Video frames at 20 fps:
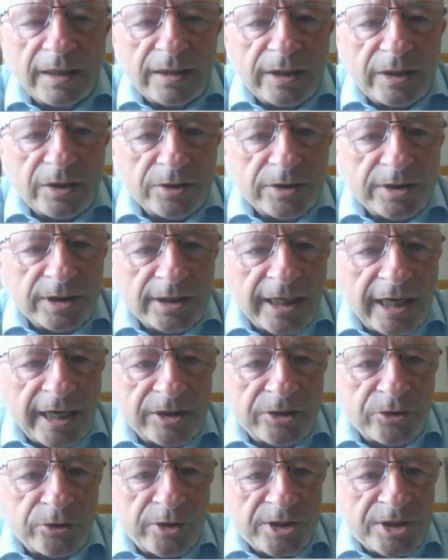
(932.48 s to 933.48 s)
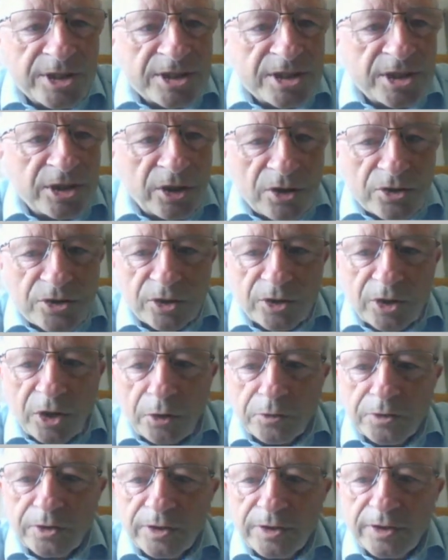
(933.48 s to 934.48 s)
The other characteristics that also
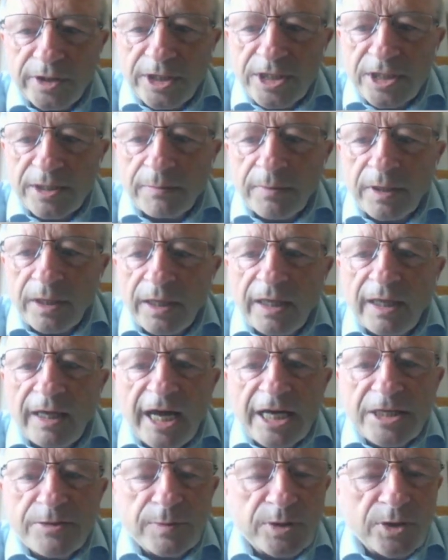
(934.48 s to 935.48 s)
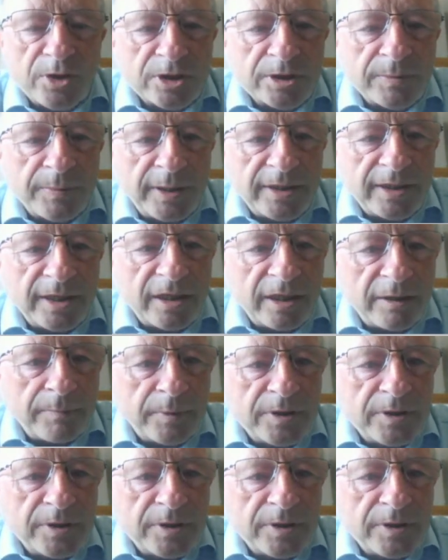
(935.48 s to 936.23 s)
go with the condition, as we talked about earlier,